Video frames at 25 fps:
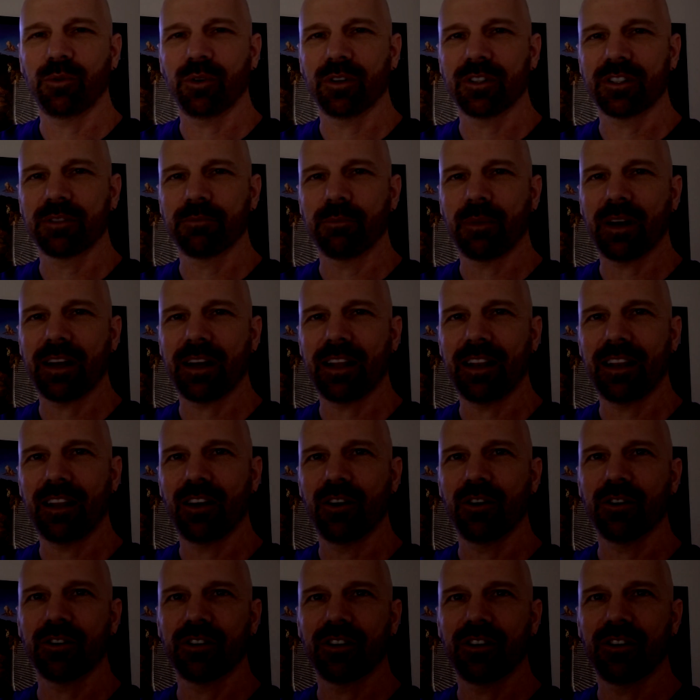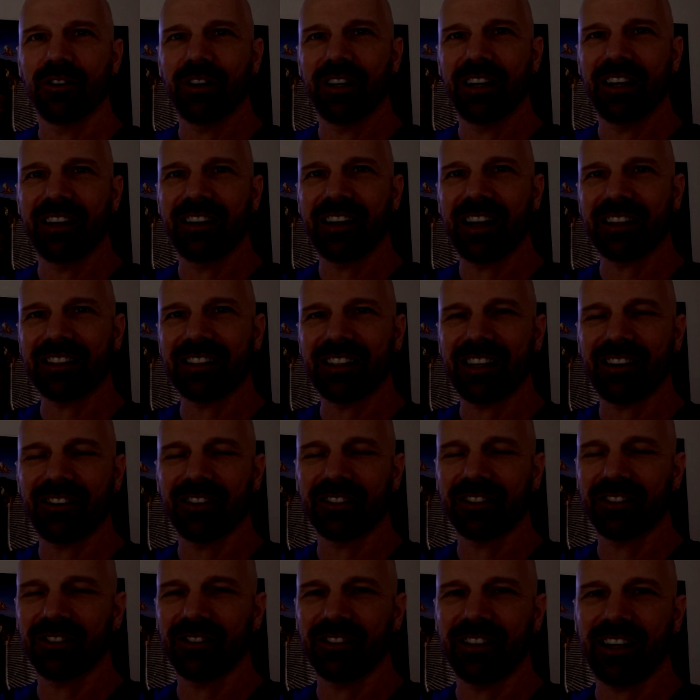was my logo, and that's
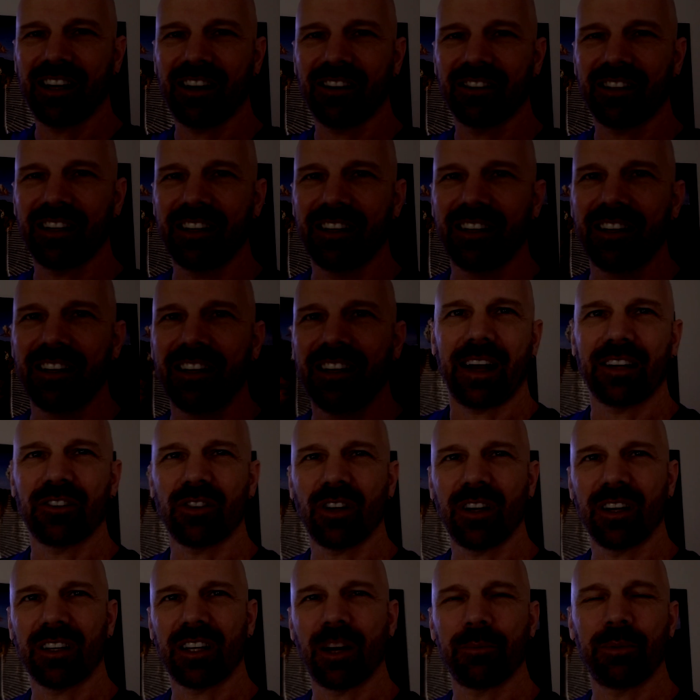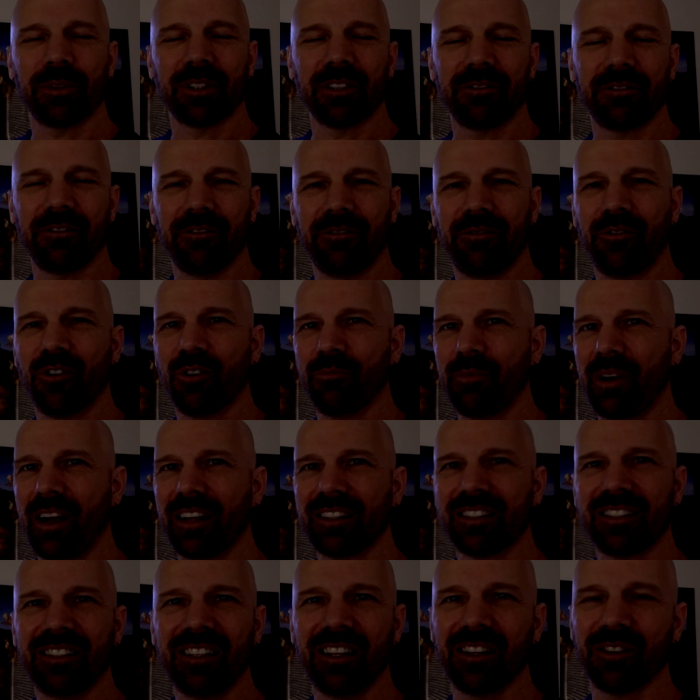how it turned out. I tried a couple different
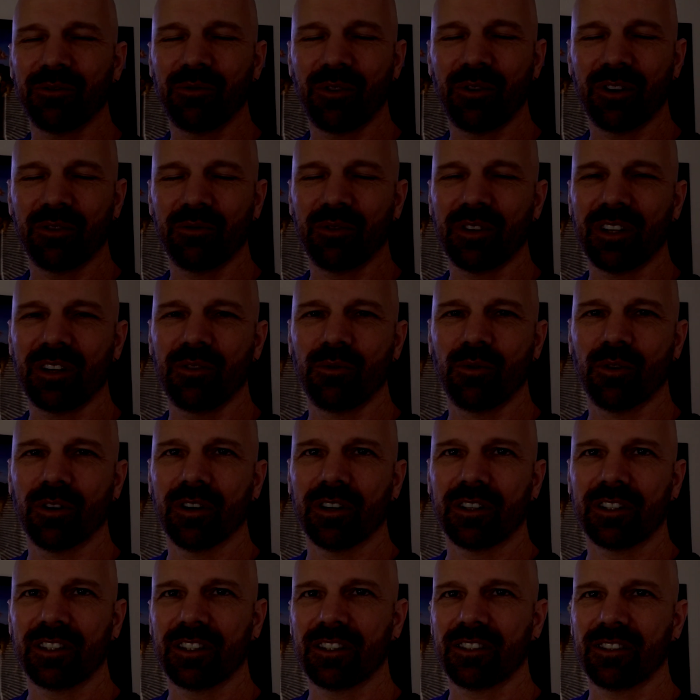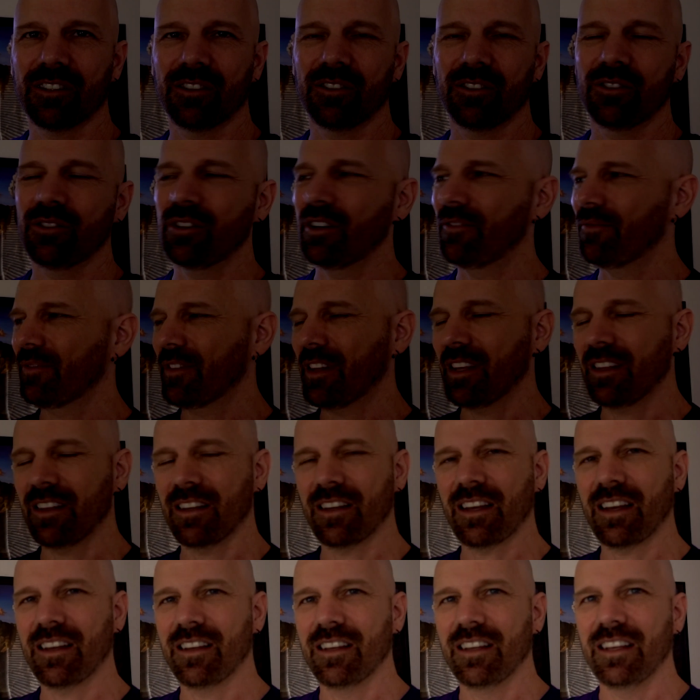formats. Neither one really worked. So
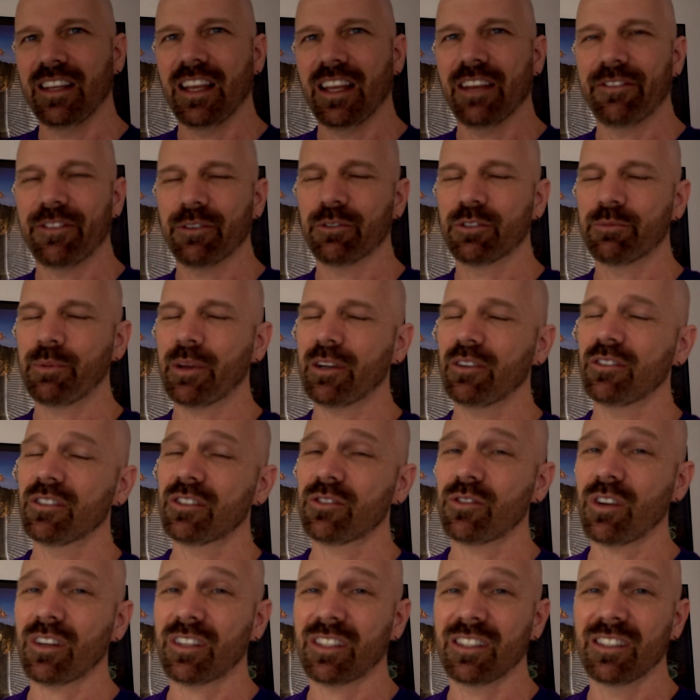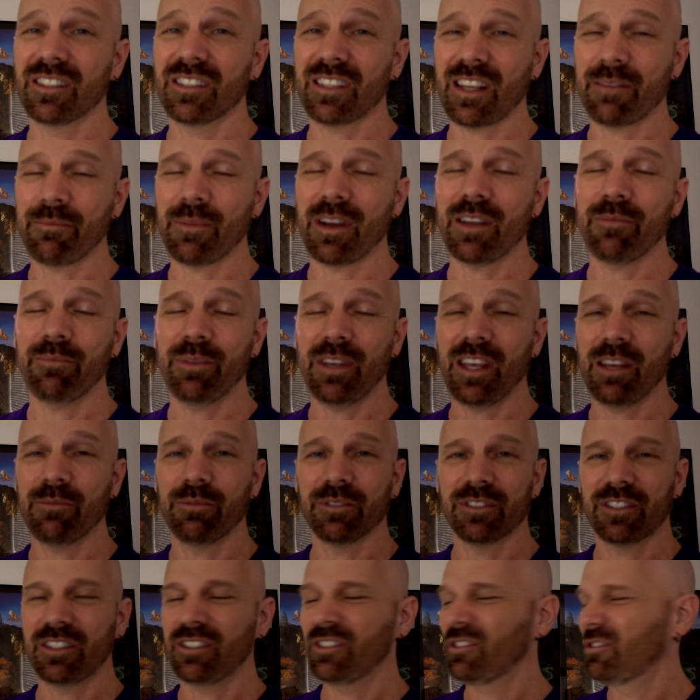if there's better instructions, I might be
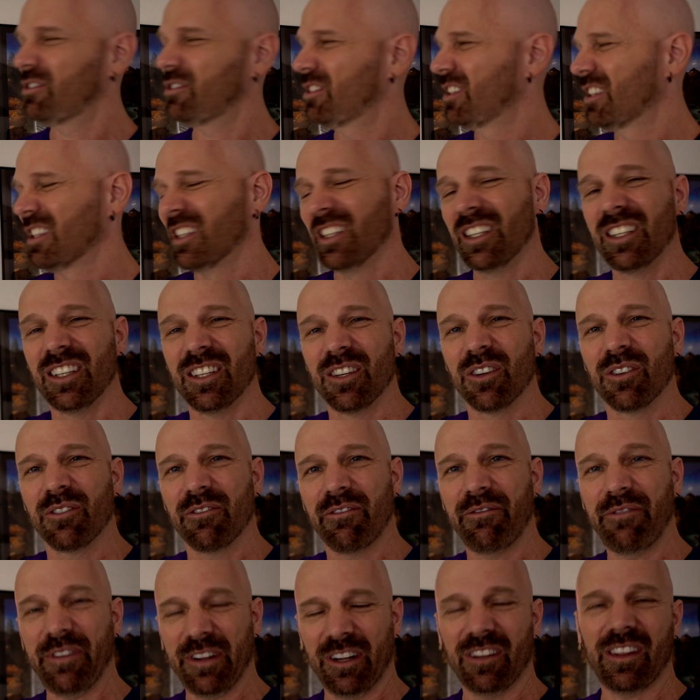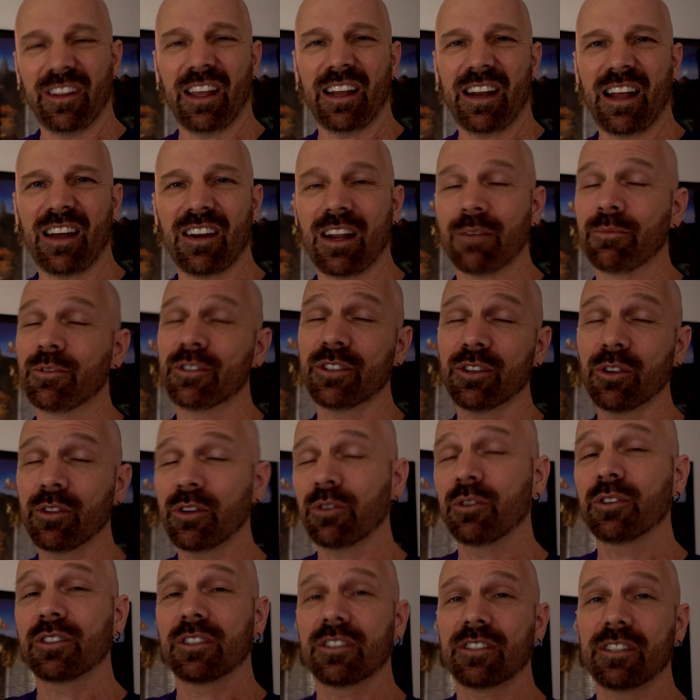able to figure that out. I'm sure
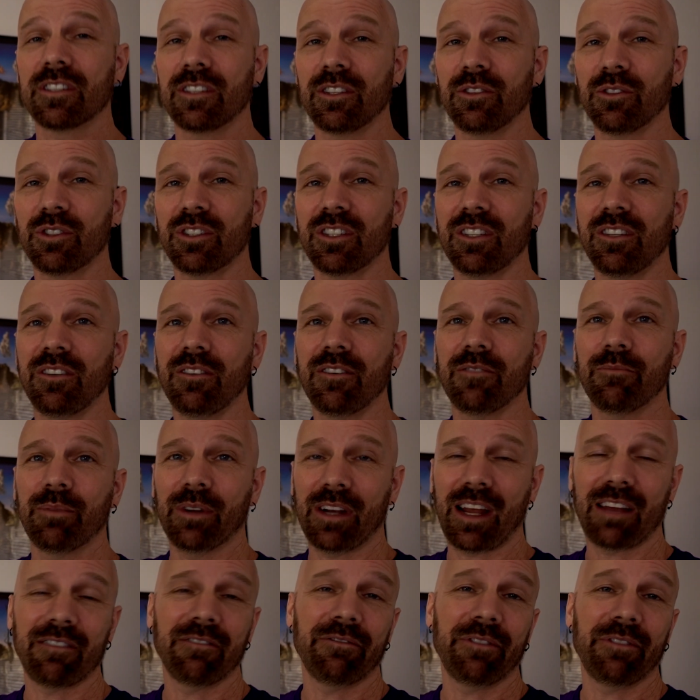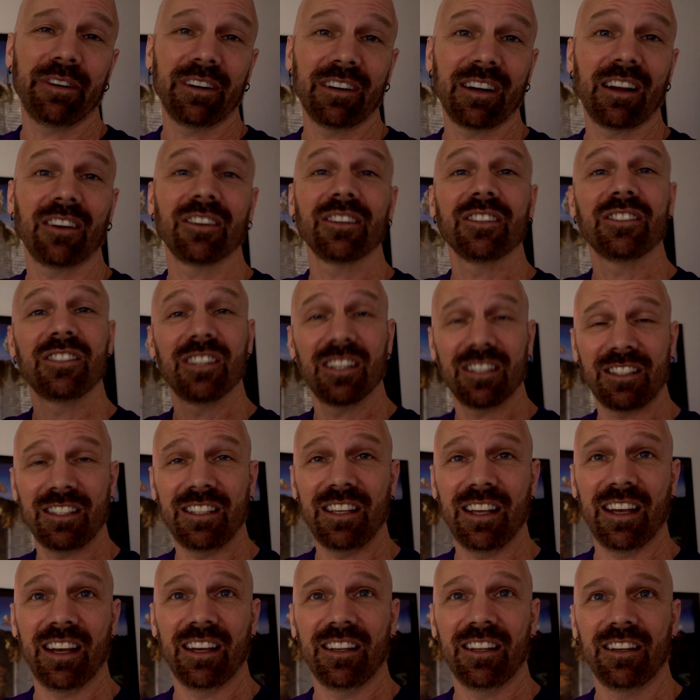there is a solution, but I haven't figured it out
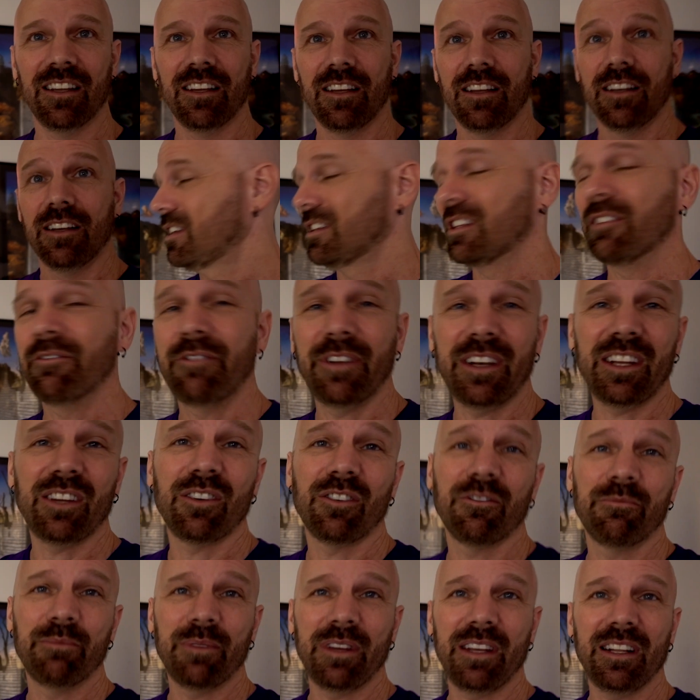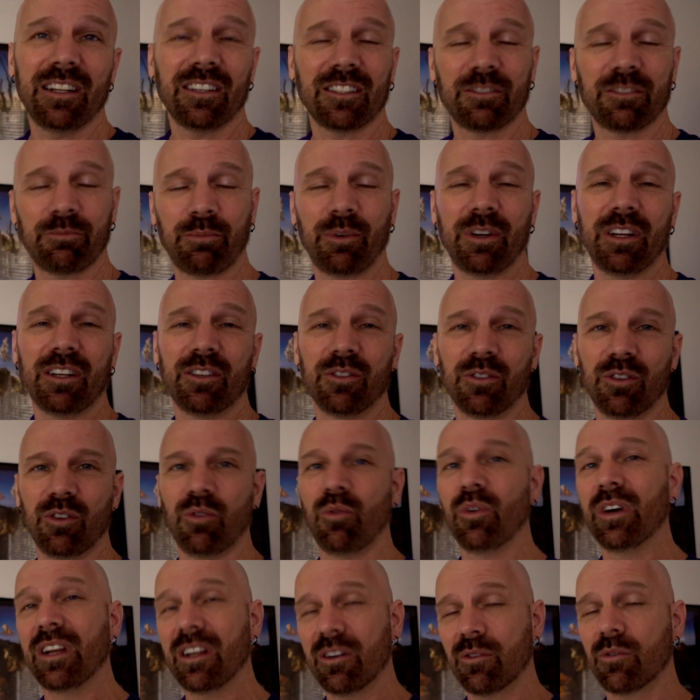just yet. The video of me looks pretty
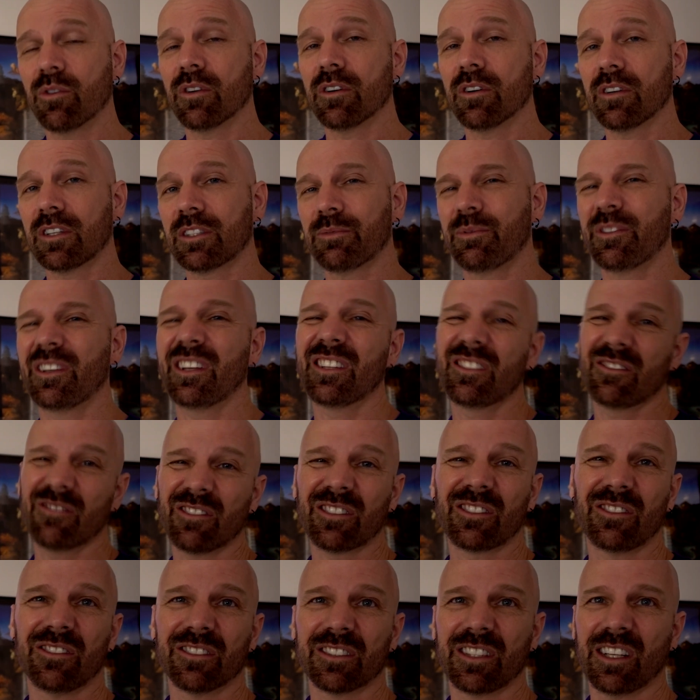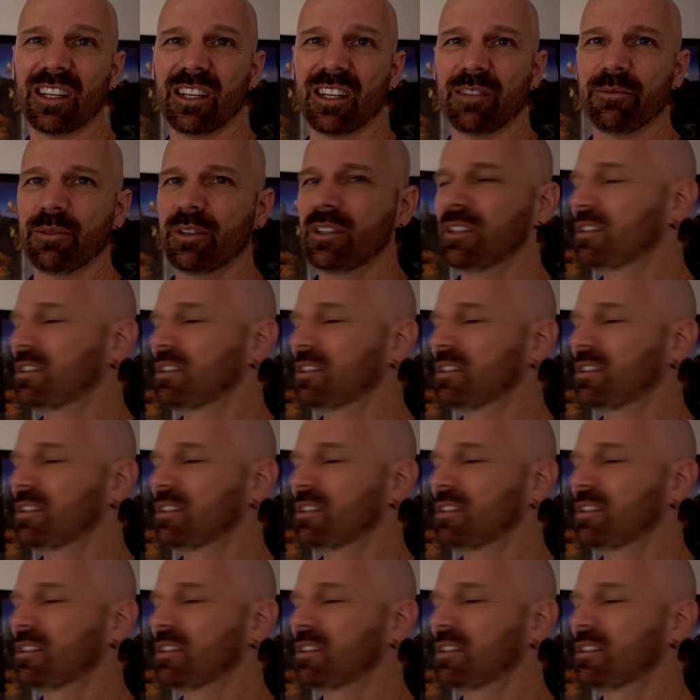cool when it works, but it doesn't work the whole time.